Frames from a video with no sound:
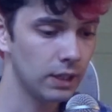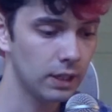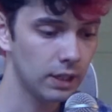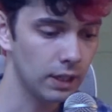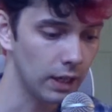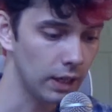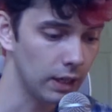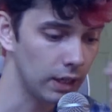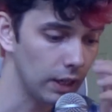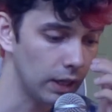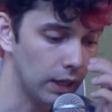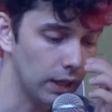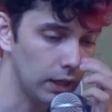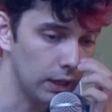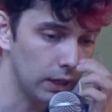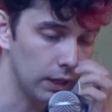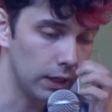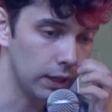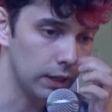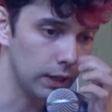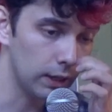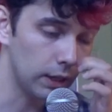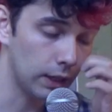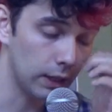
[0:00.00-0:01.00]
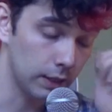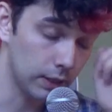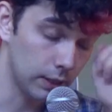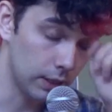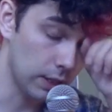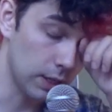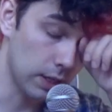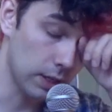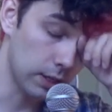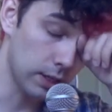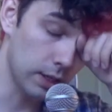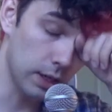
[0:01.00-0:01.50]
I
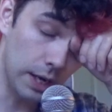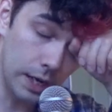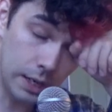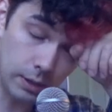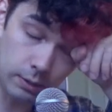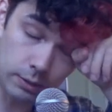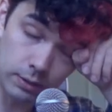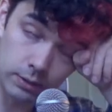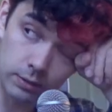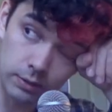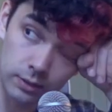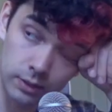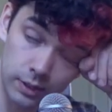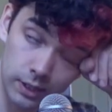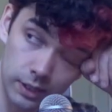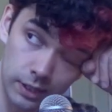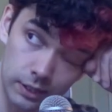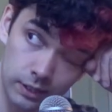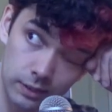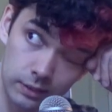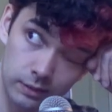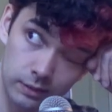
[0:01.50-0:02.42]
did not want to see that.